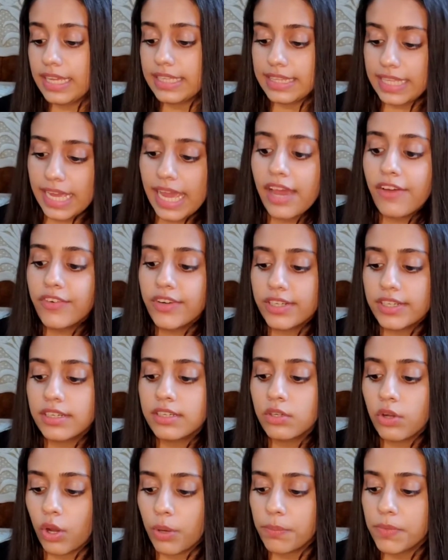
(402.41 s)
They have
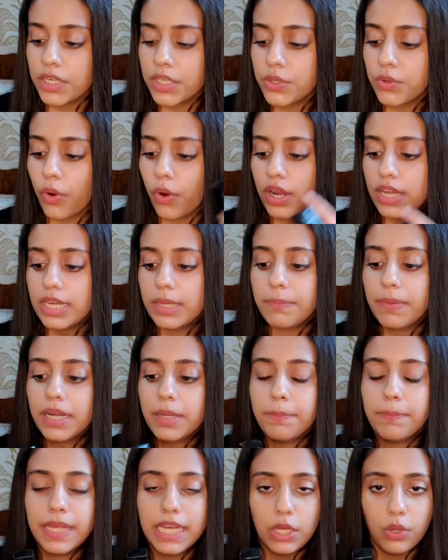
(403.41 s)
written normal to oily,
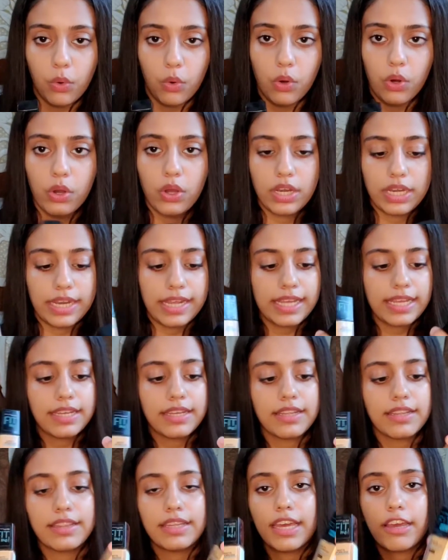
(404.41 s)
but below.
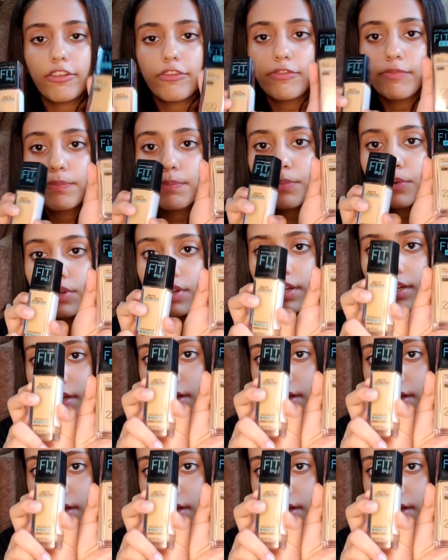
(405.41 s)
Like, they have put